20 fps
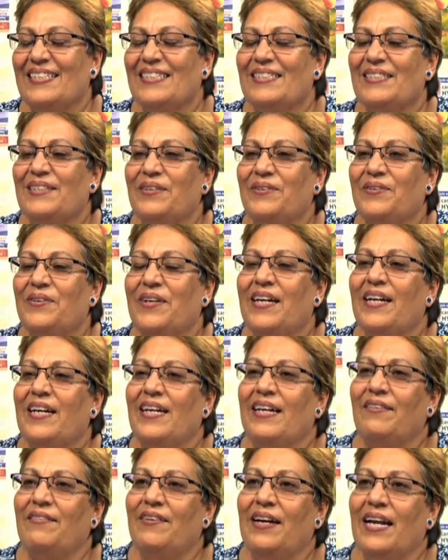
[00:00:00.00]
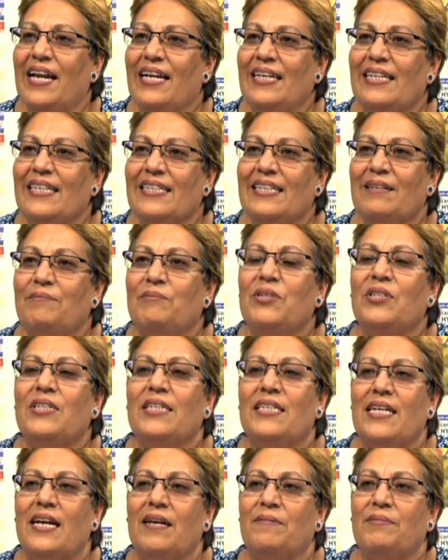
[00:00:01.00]
So relating them to the
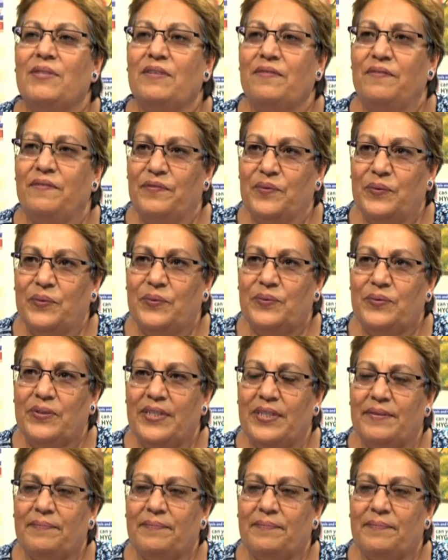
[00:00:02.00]
types of food.